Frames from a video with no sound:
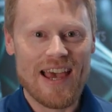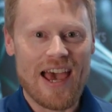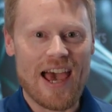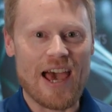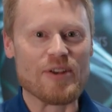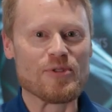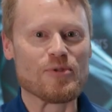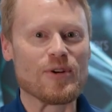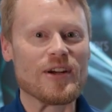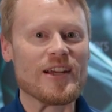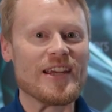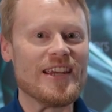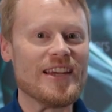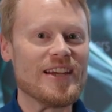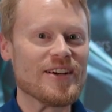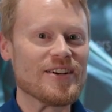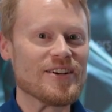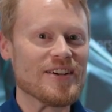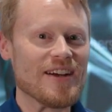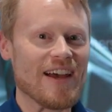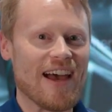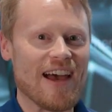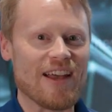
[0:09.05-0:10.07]
and we're
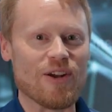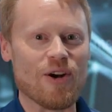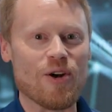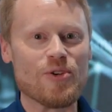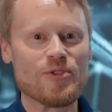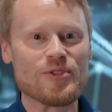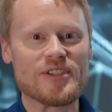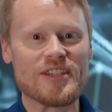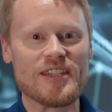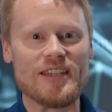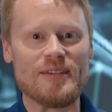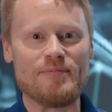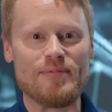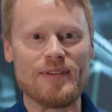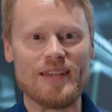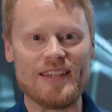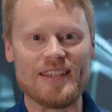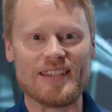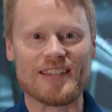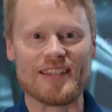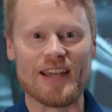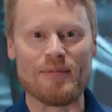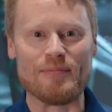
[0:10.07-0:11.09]
here at
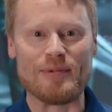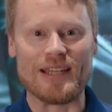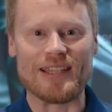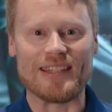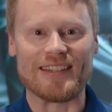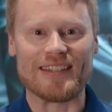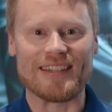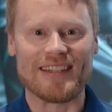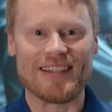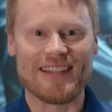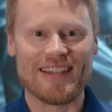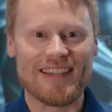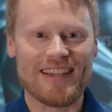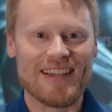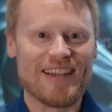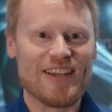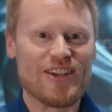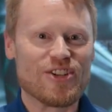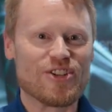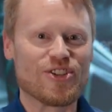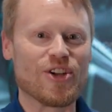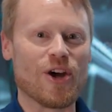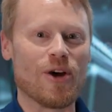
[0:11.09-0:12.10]
OCP Summit
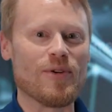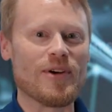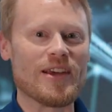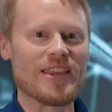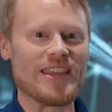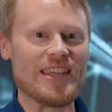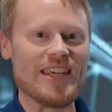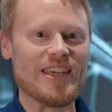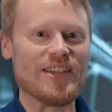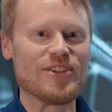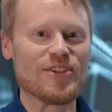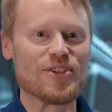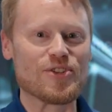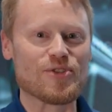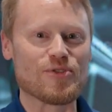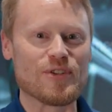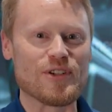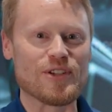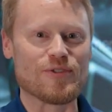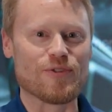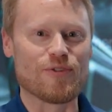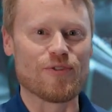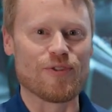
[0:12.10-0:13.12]
showing the
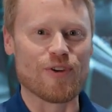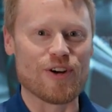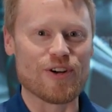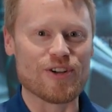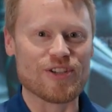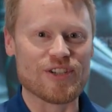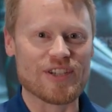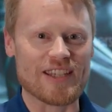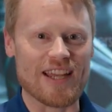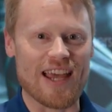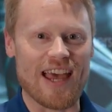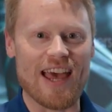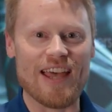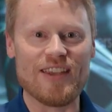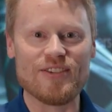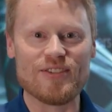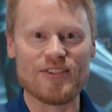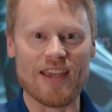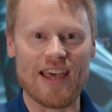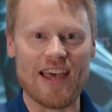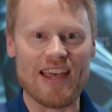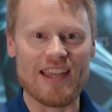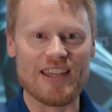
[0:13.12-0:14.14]
industry's first end
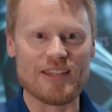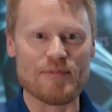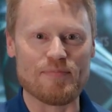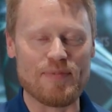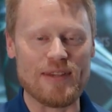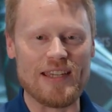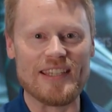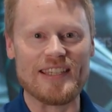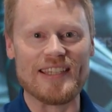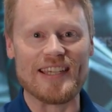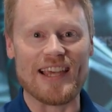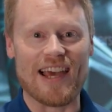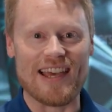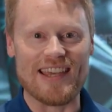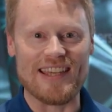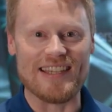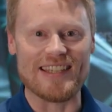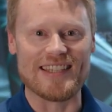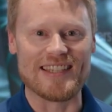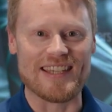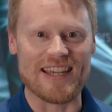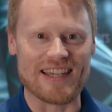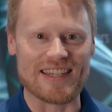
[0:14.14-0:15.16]
to end
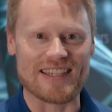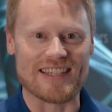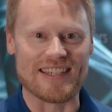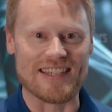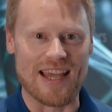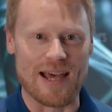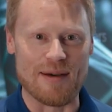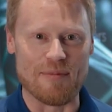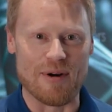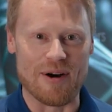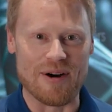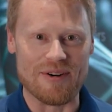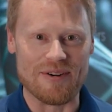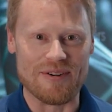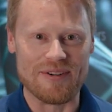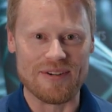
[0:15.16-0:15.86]
PCIe 6 demo,